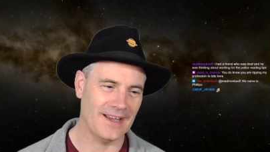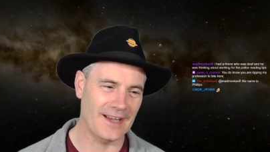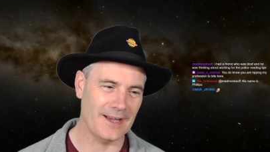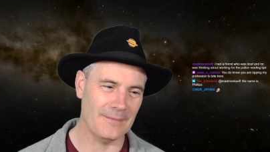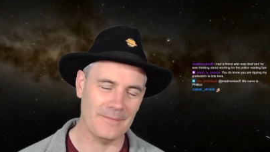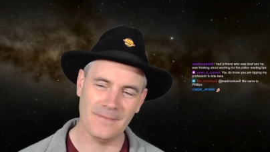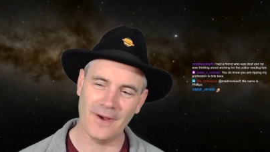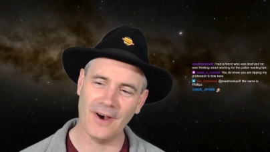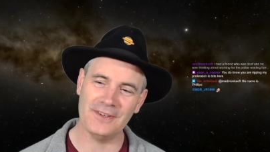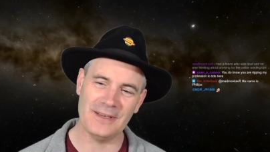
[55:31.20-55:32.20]

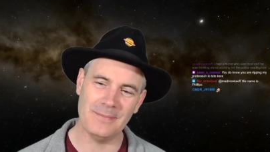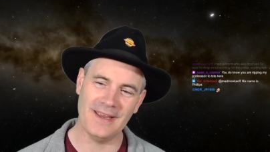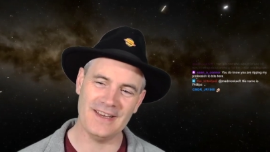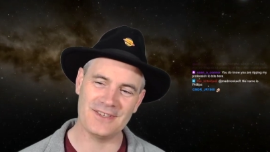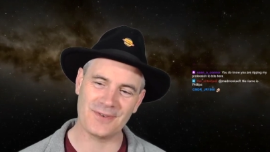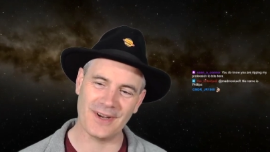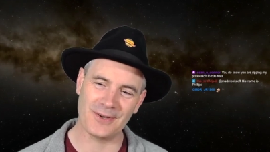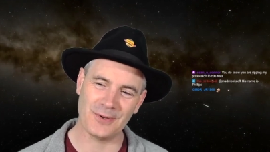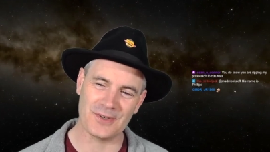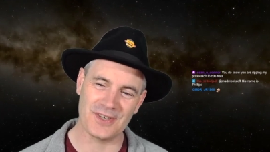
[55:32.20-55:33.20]
RDP straight
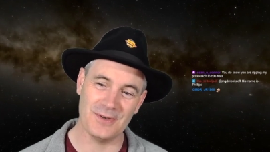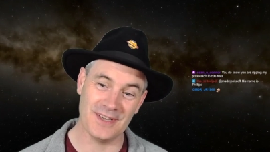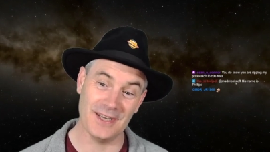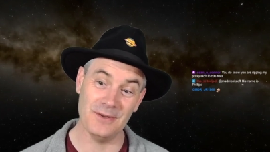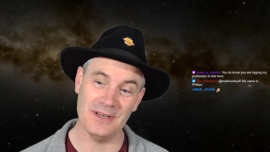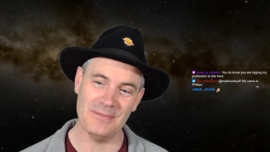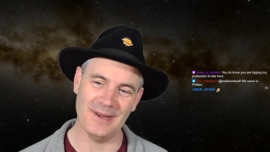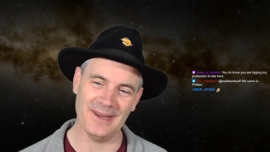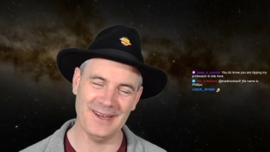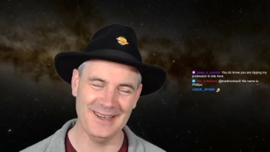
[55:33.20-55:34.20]
across using
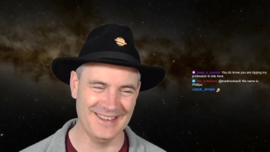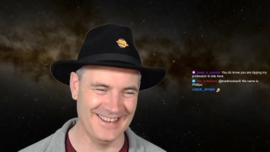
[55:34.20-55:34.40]
UDP,